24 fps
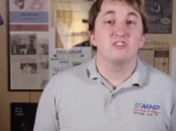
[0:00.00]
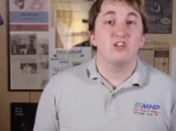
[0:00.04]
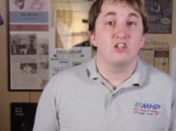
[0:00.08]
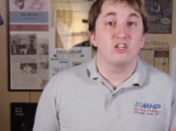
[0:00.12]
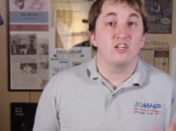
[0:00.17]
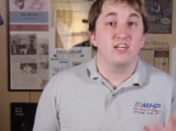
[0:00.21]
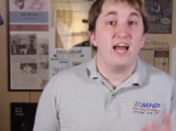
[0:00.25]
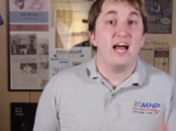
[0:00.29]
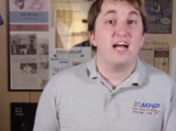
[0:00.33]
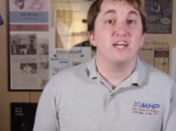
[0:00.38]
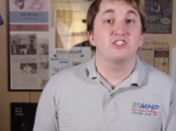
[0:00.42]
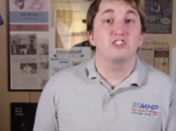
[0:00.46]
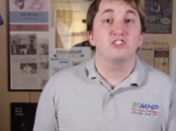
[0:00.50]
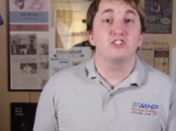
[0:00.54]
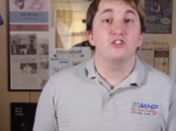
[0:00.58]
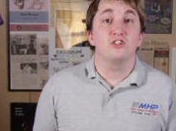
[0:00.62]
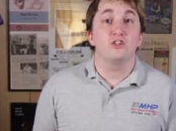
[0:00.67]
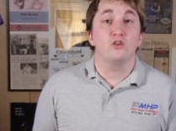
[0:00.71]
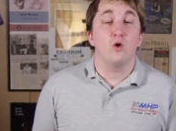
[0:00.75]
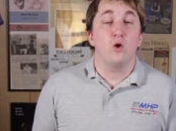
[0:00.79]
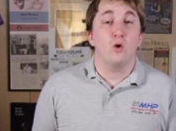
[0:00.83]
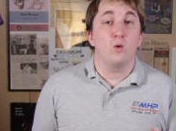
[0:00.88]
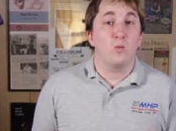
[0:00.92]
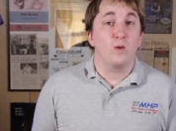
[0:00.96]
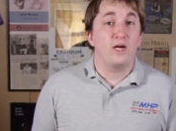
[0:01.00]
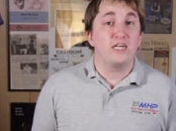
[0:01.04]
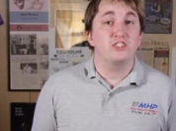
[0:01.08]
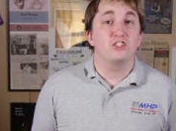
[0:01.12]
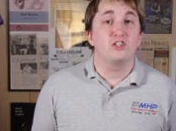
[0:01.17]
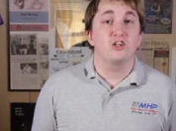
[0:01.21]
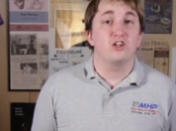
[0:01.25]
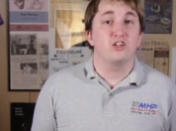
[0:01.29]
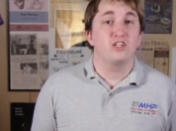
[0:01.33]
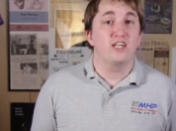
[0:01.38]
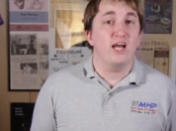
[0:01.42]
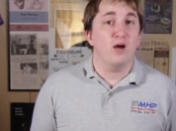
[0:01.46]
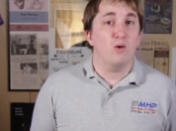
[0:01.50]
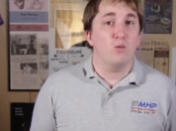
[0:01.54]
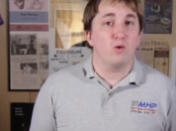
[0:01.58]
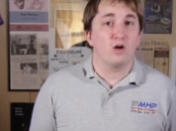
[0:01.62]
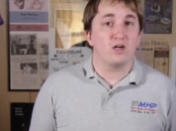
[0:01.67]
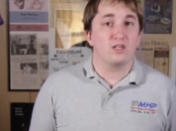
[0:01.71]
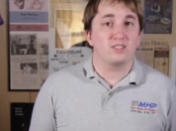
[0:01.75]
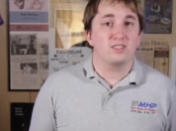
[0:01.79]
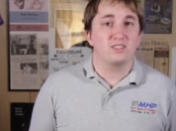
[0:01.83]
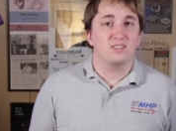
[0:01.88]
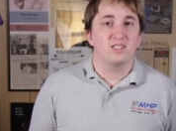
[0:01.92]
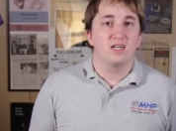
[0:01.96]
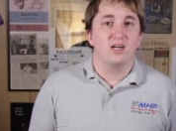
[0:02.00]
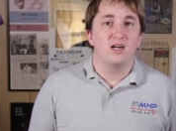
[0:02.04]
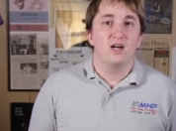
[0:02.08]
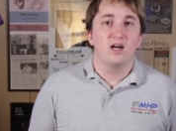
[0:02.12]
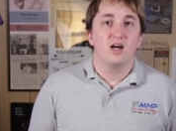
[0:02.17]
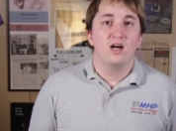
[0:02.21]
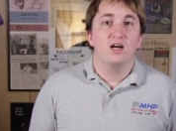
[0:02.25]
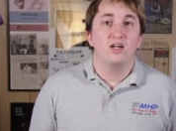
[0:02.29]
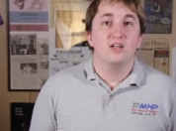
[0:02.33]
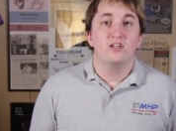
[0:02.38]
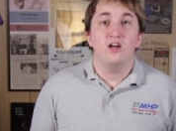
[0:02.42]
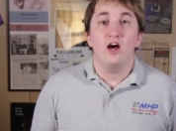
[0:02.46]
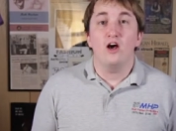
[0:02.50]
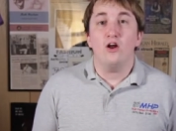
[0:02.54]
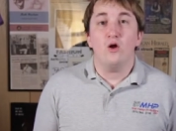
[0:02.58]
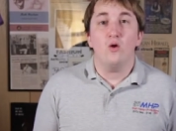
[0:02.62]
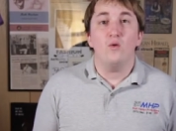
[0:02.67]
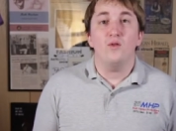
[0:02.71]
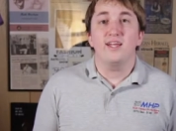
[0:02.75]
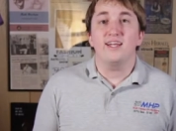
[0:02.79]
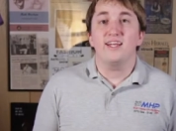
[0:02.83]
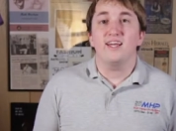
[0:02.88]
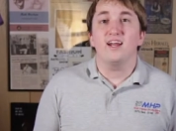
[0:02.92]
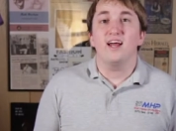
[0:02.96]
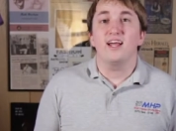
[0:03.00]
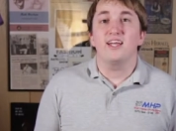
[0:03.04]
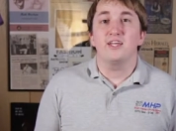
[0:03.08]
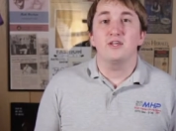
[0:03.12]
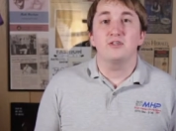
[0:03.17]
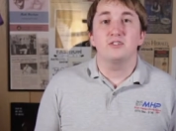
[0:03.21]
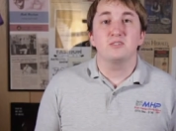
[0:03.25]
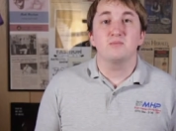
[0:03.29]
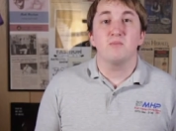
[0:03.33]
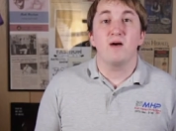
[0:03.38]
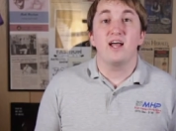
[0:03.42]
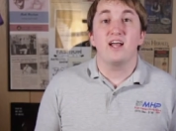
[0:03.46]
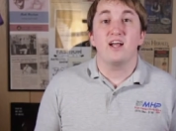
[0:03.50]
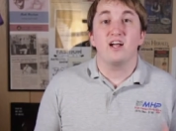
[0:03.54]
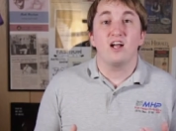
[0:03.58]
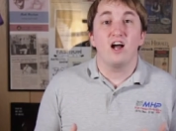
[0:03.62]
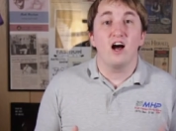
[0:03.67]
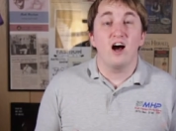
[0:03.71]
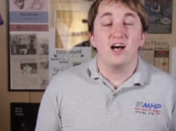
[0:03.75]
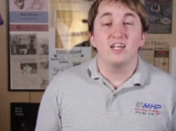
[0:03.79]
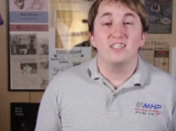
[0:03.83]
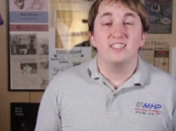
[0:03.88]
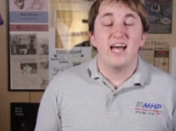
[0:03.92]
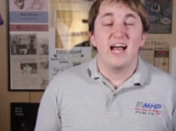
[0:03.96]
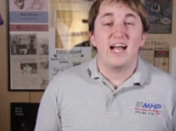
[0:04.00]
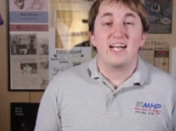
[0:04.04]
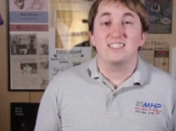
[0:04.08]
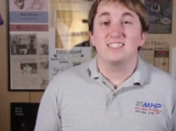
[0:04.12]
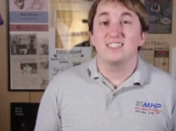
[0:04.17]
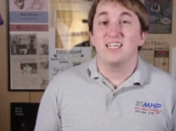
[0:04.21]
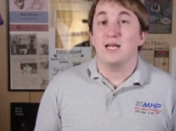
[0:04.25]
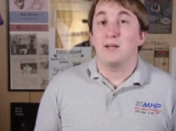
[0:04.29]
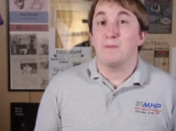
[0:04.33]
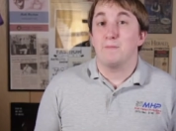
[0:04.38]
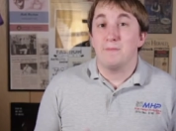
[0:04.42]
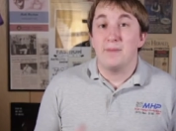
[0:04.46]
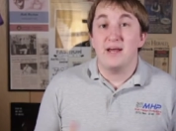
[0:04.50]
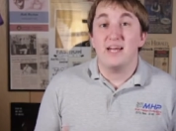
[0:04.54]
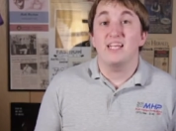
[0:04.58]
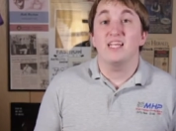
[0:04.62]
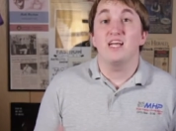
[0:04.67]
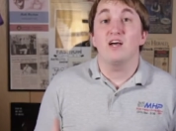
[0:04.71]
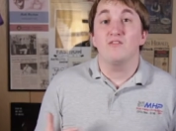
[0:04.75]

on national or regional networks, not only can I use my contacts at many